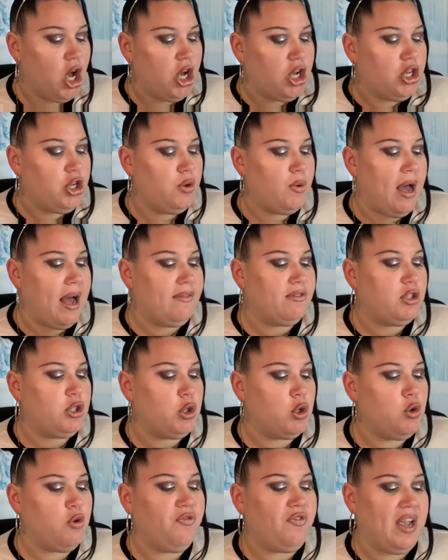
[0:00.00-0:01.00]
You have
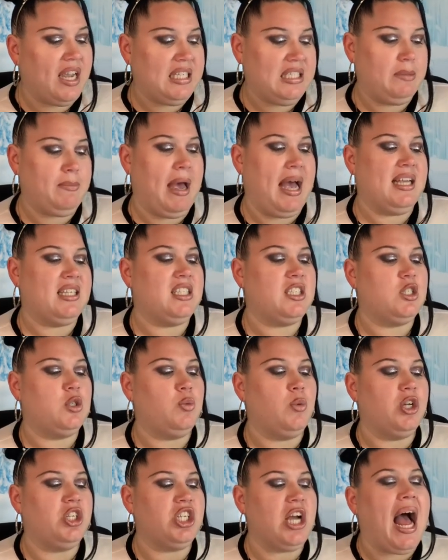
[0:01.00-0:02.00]
two face masks,
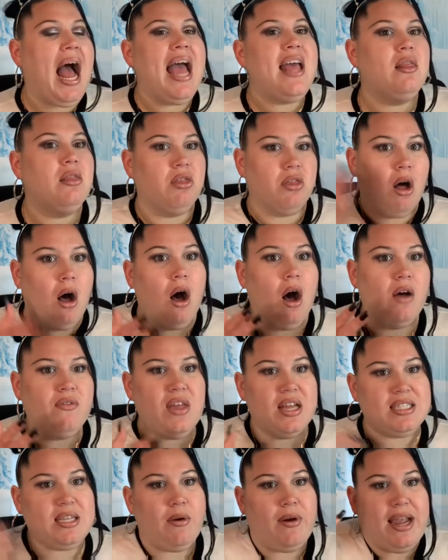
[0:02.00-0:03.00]
which I love.
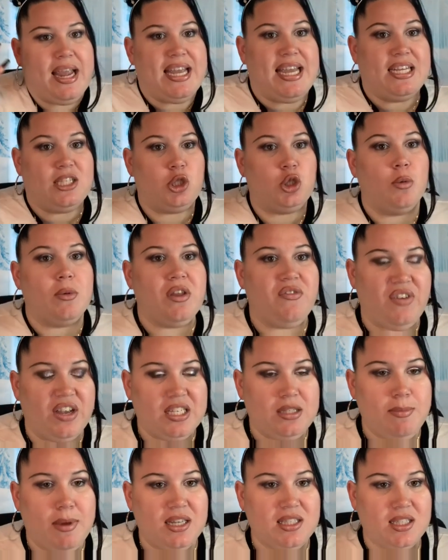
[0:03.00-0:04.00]
That's how I get so many
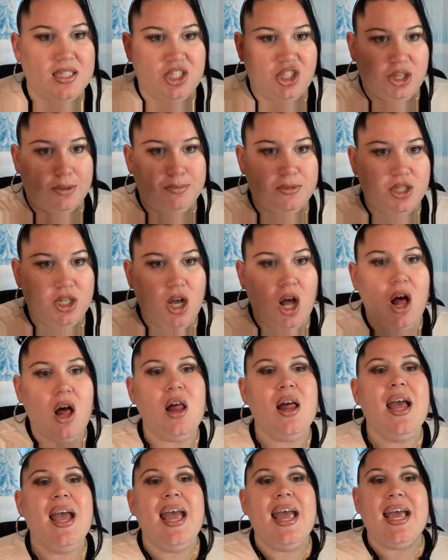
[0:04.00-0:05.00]
face masks to ship to y'all
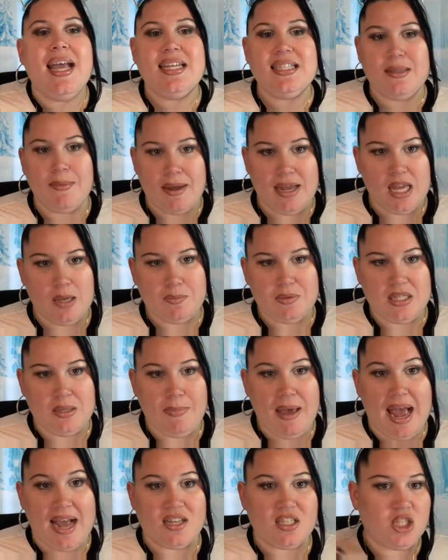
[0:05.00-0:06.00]
is in my Ipsy
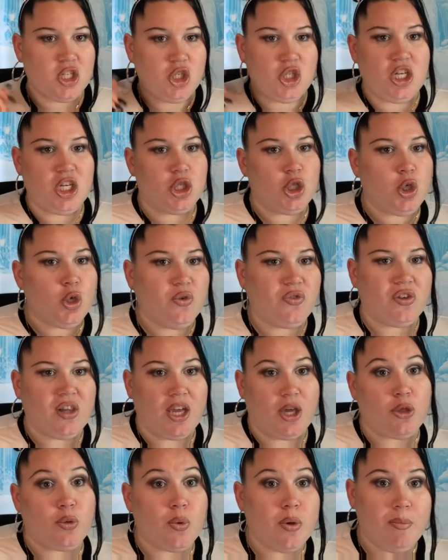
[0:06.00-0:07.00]
bag because you get two for
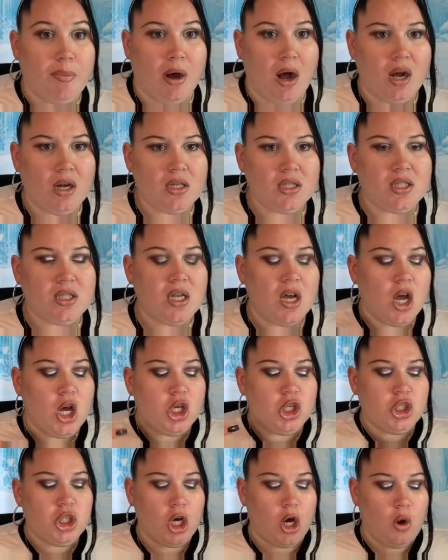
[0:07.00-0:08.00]
like three bucks.
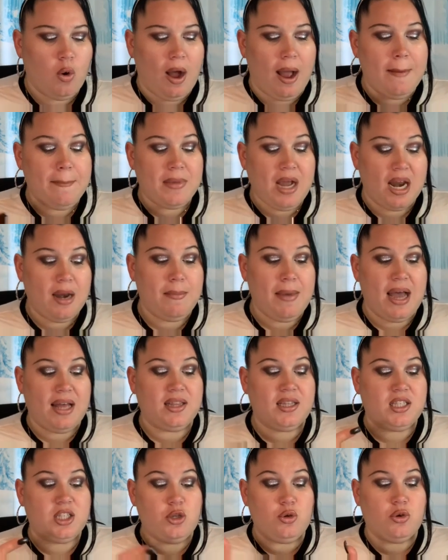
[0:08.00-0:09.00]
So I'm kind of
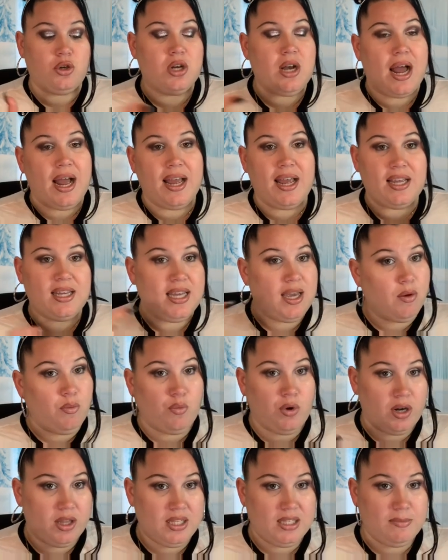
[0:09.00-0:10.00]
mad that you could not get
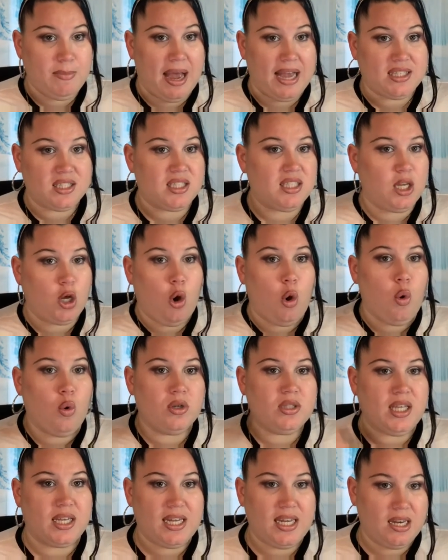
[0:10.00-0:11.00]
one of these masks. I
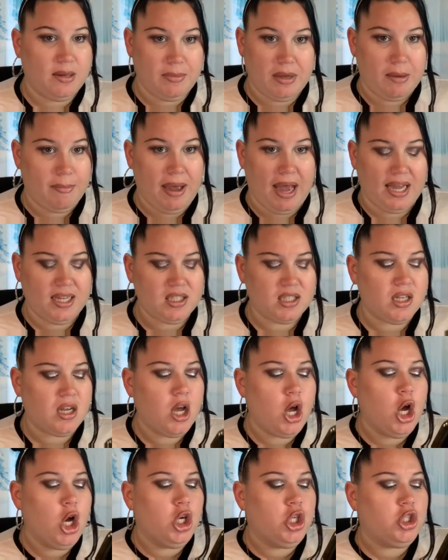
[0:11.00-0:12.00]
always like getting me a mask.
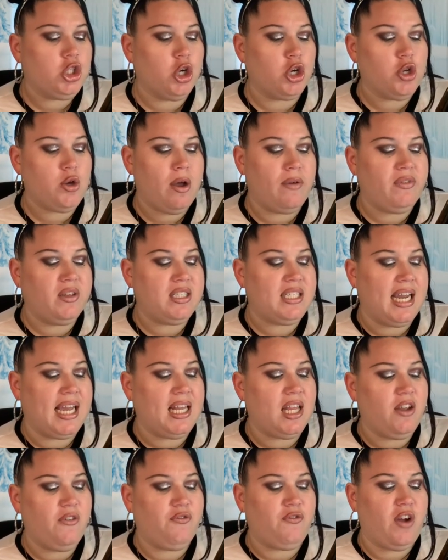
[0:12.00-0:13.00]
So you have the
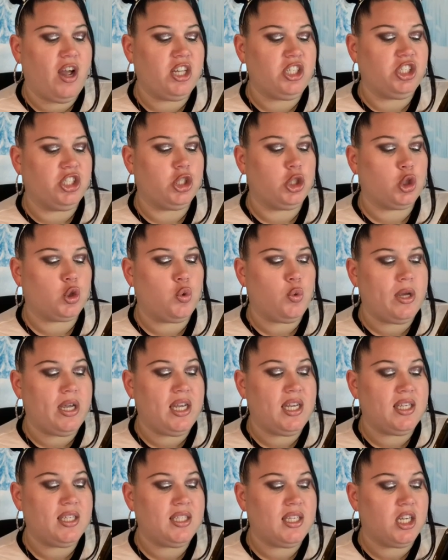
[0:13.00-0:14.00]
Daily Fresh
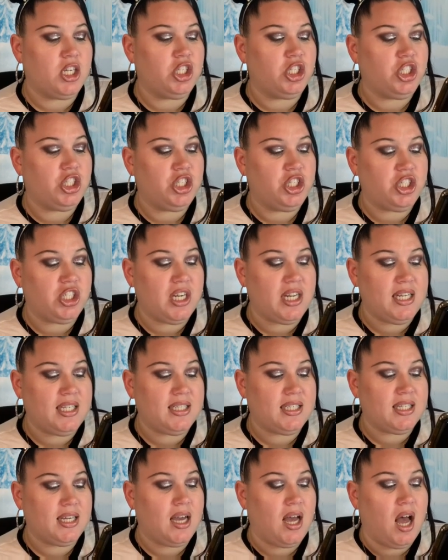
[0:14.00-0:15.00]
Squeeze
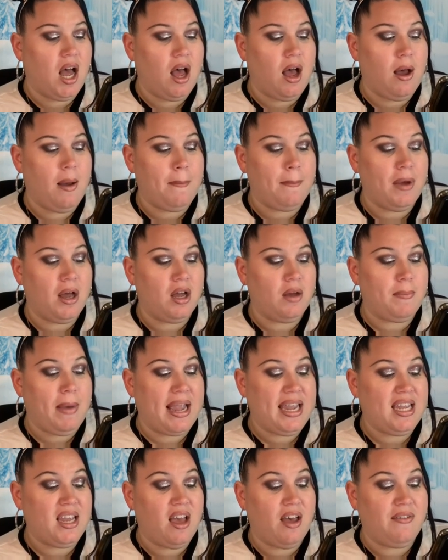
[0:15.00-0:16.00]
Sheet um,
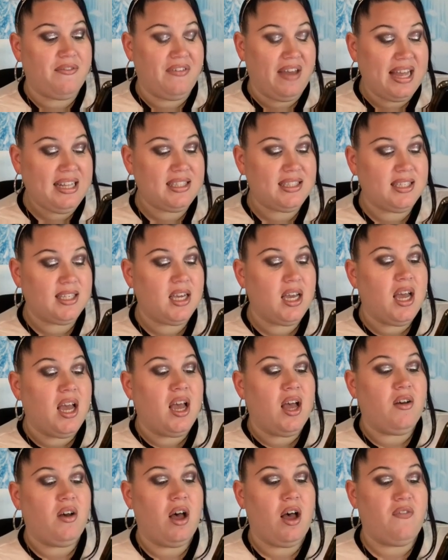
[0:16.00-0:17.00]
by Yvette
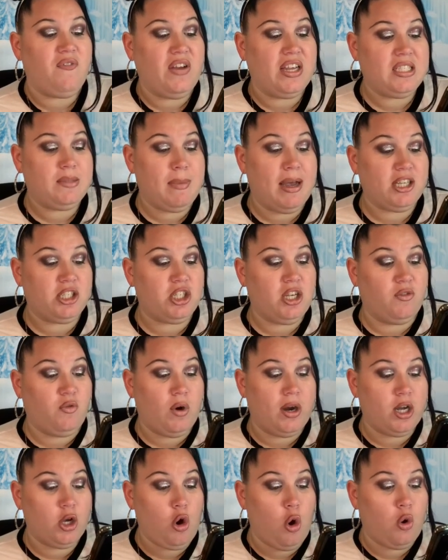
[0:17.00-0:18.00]
uh, face mask. You have
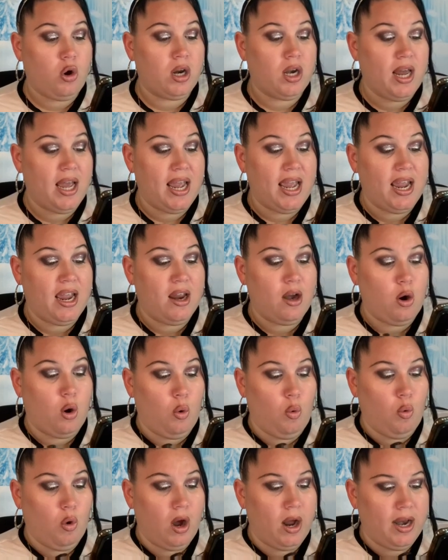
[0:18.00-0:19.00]
one in coconut and
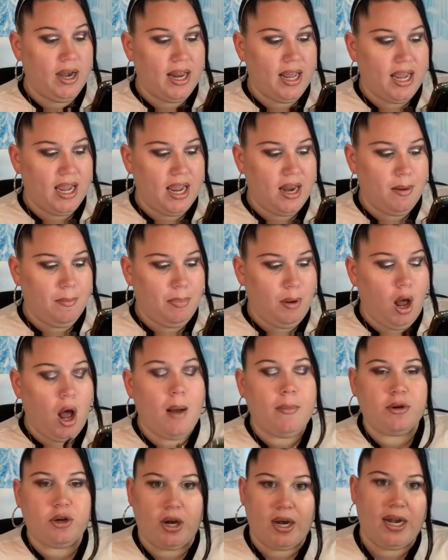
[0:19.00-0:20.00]
one in
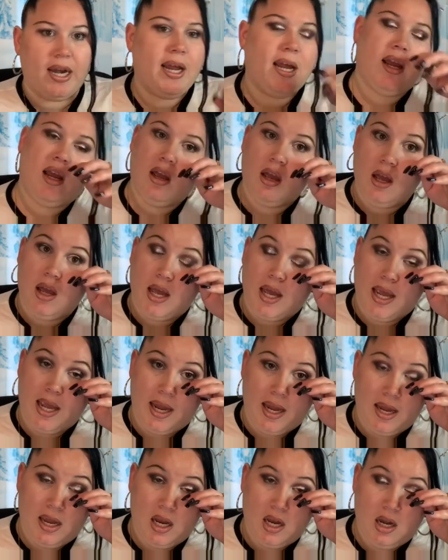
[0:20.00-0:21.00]
pomegranate
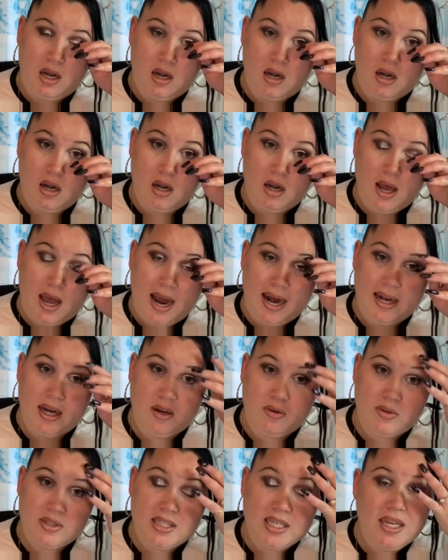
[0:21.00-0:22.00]
and I
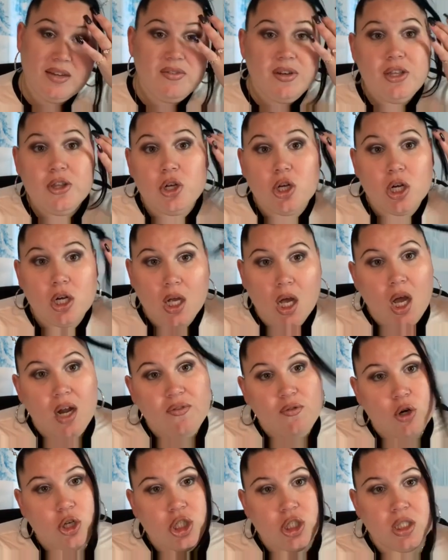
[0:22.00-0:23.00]
didn't receive neither,
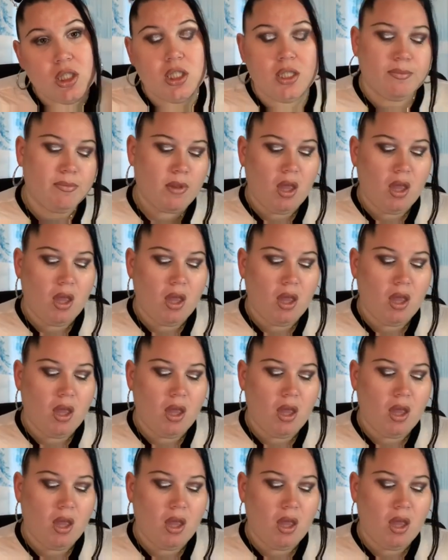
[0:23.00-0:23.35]
unfortunately.